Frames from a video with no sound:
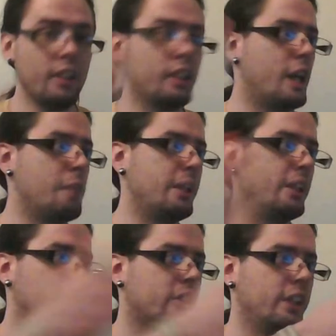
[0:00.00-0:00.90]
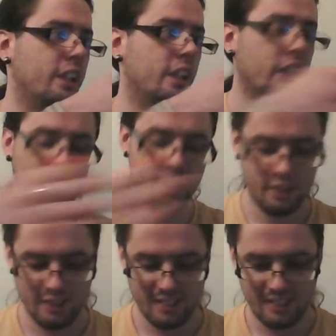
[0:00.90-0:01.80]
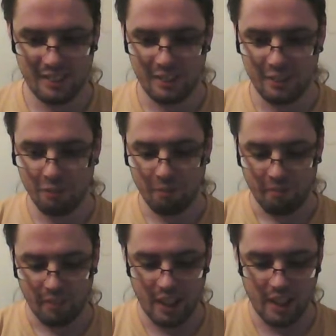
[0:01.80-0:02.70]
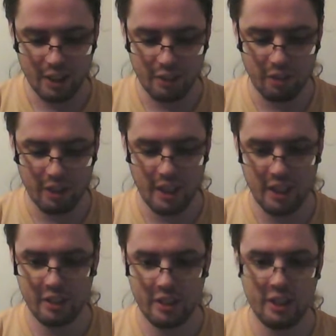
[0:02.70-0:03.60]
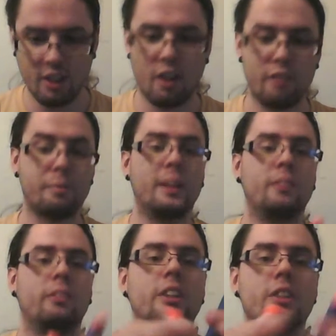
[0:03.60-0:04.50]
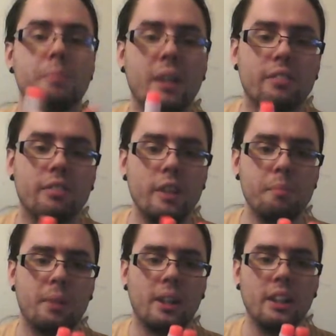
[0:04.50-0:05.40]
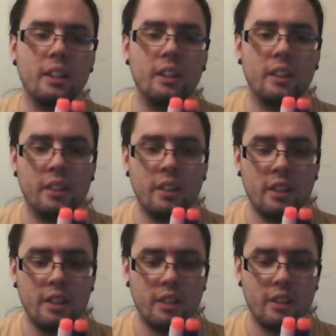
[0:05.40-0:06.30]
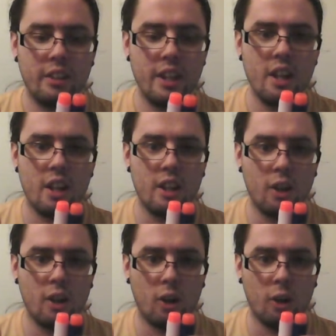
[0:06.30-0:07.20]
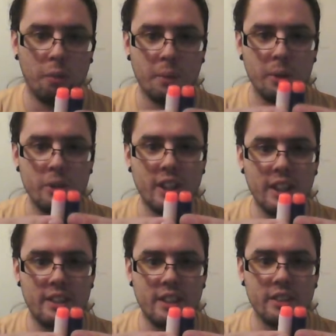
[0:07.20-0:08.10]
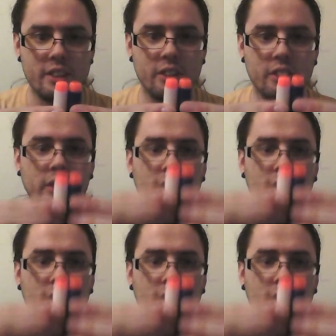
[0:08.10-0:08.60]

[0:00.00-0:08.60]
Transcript: Camera here, screen there. And as far as the off-brand ones my friend bought, they are almost identical.